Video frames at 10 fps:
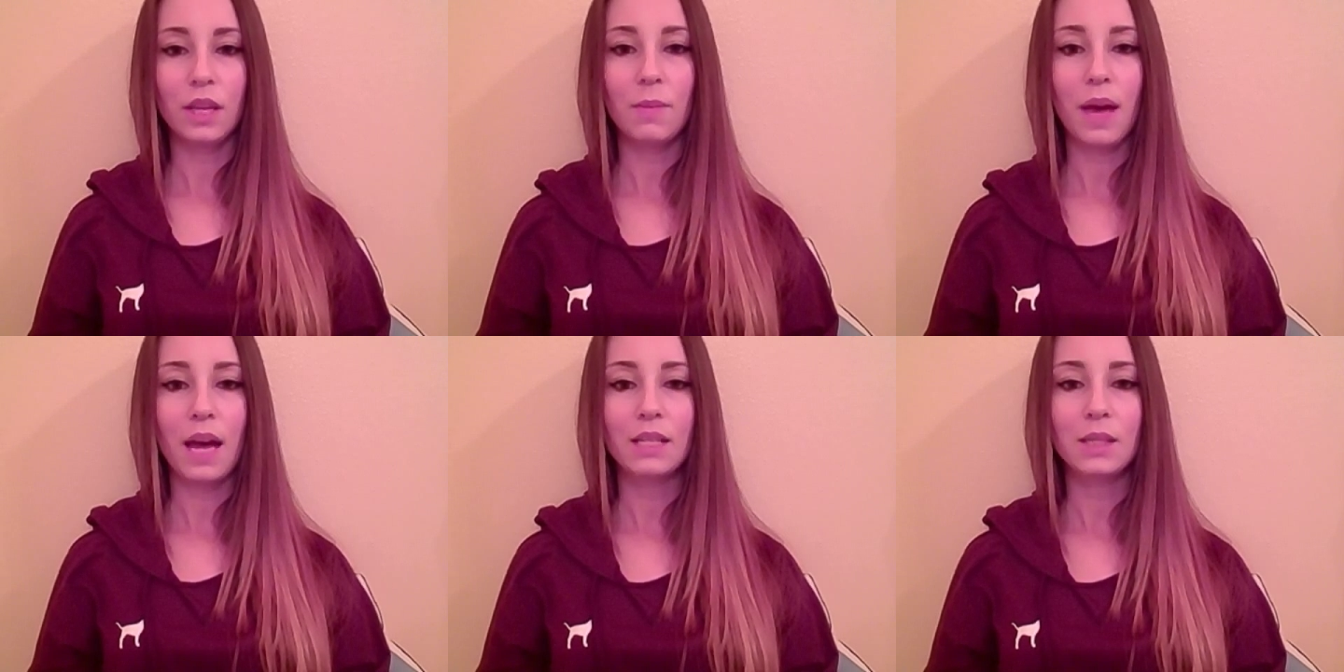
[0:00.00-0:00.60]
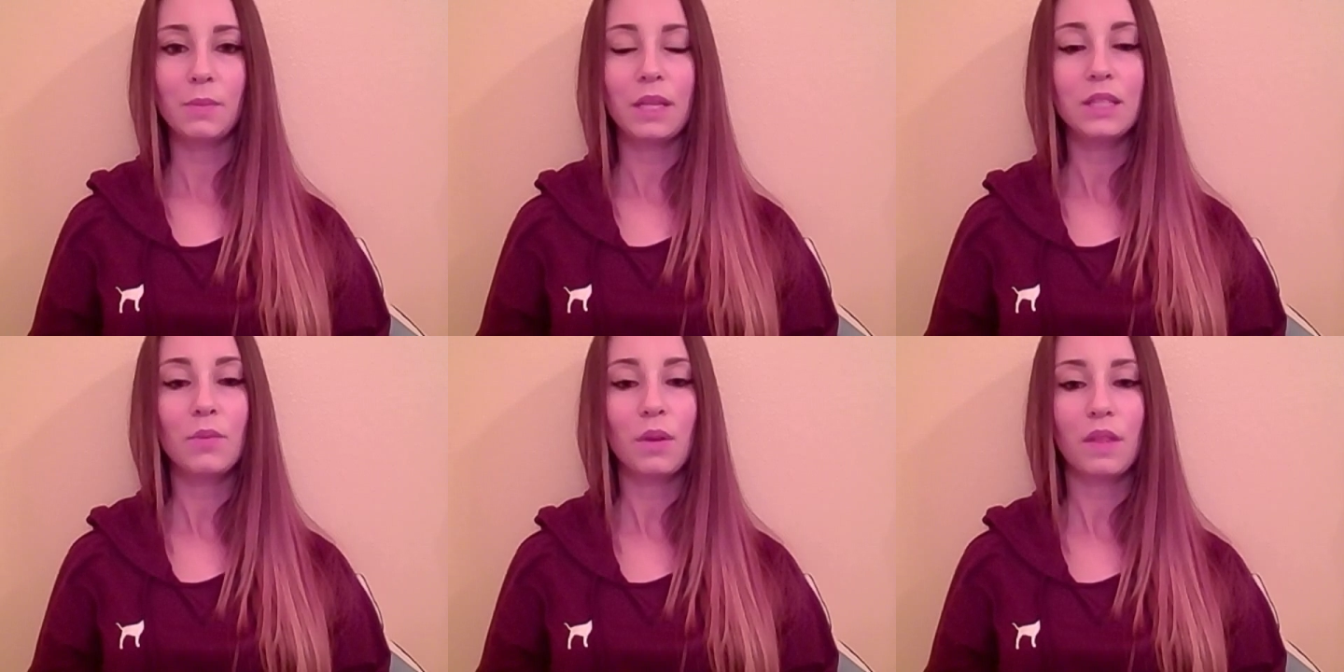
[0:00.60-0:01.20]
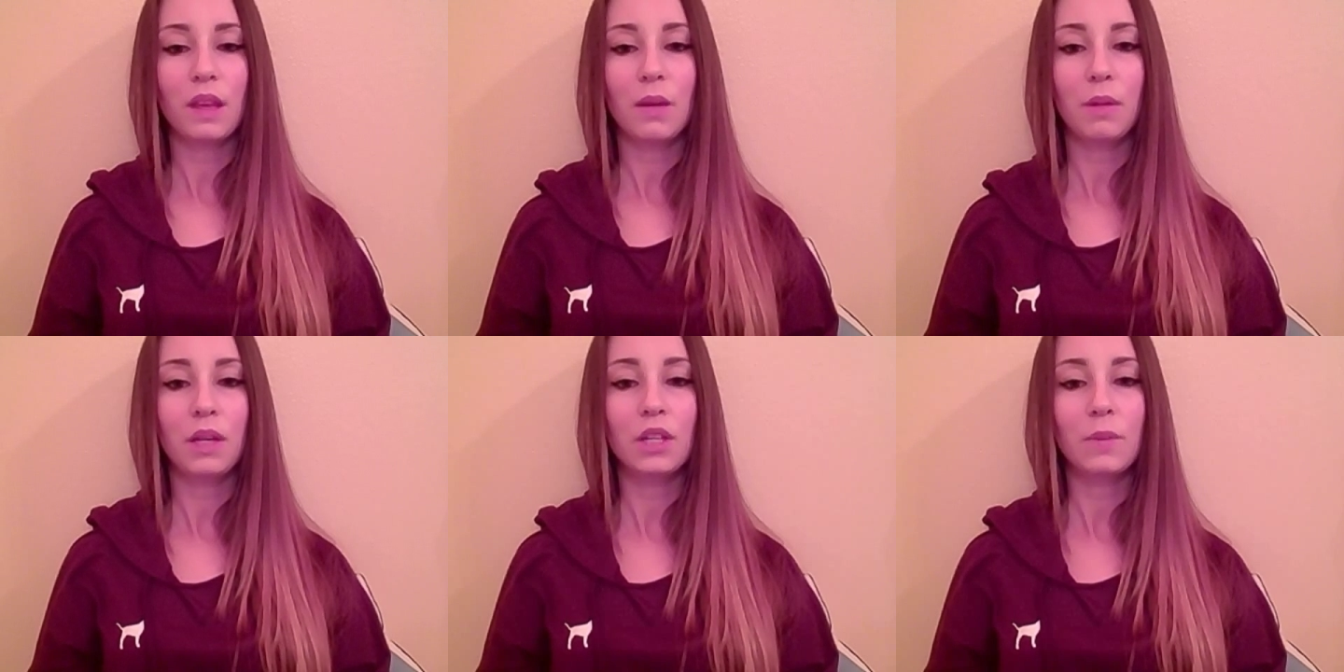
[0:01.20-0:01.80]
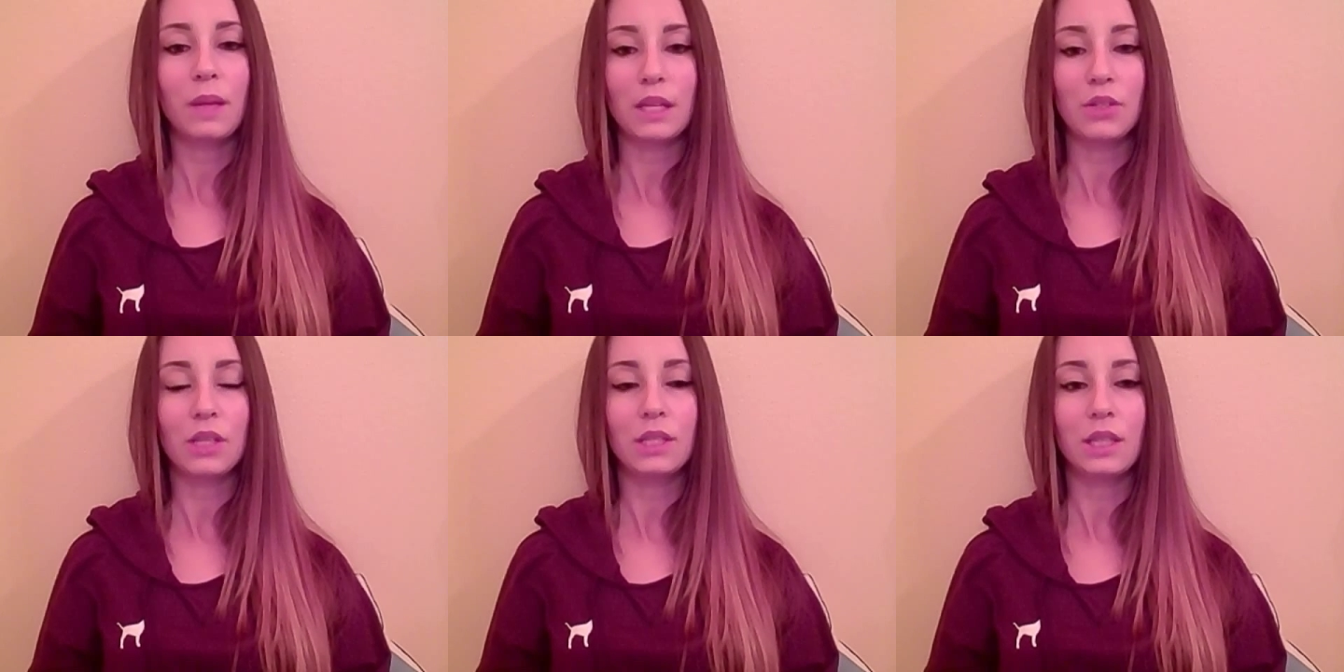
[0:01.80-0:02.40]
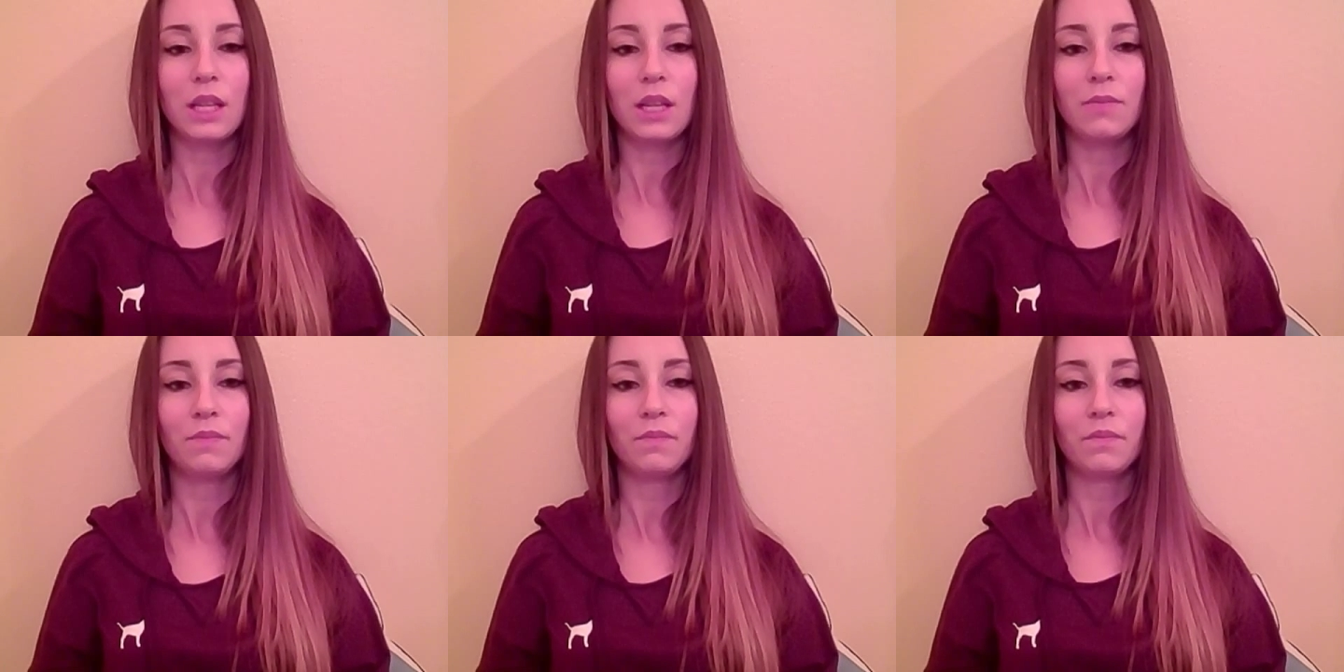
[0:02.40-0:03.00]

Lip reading: up ads based on what they appear to be interested in.